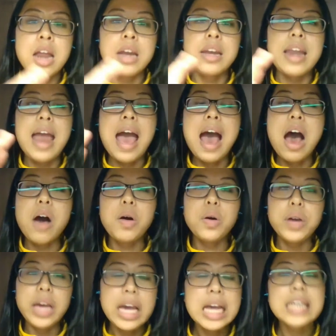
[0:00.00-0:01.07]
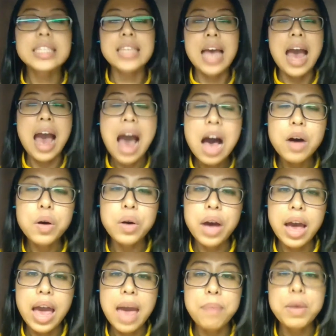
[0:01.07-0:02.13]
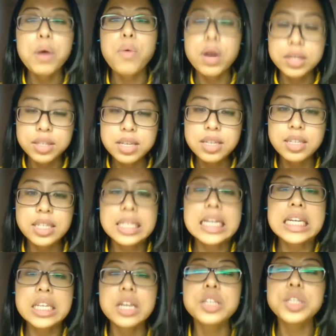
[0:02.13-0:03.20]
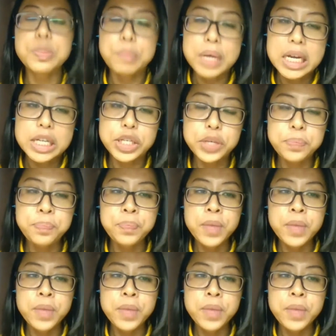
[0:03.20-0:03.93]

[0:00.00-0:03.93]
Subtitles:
now here's how Emma Watson did her speech.